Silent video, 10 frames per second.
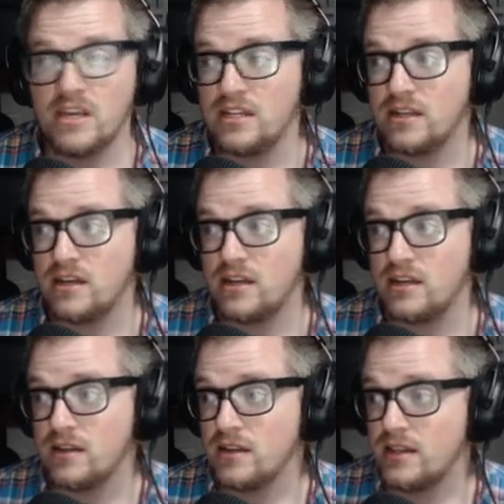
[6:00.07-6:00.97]
in
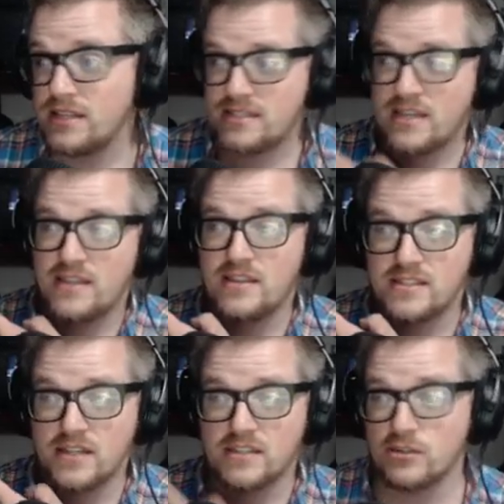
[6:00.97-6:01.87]
a let's say this
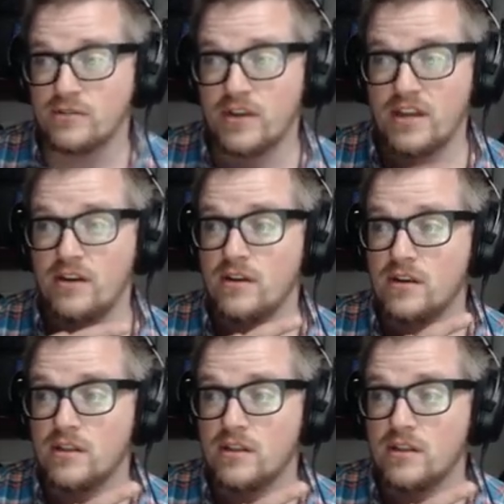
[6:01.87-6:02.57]
dungeon over here,